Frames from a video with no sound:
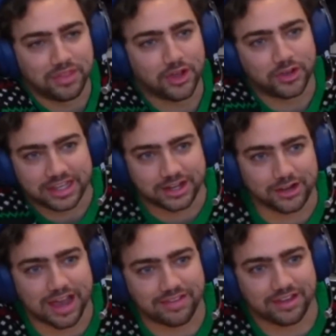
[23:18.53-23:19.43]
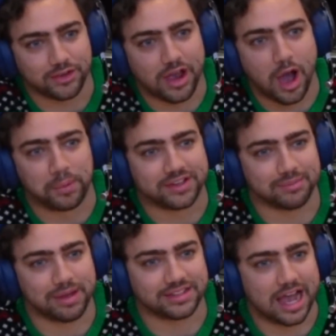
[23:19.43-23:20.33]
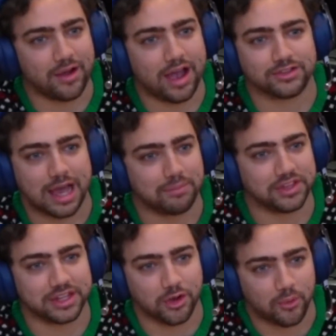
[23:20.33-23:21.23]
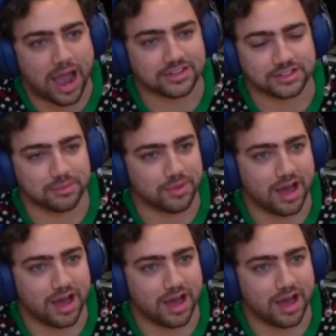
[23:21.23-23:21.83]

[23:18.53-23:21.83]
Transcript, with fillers: When they're here and they're helping clean my entire house, I'm literally harassing them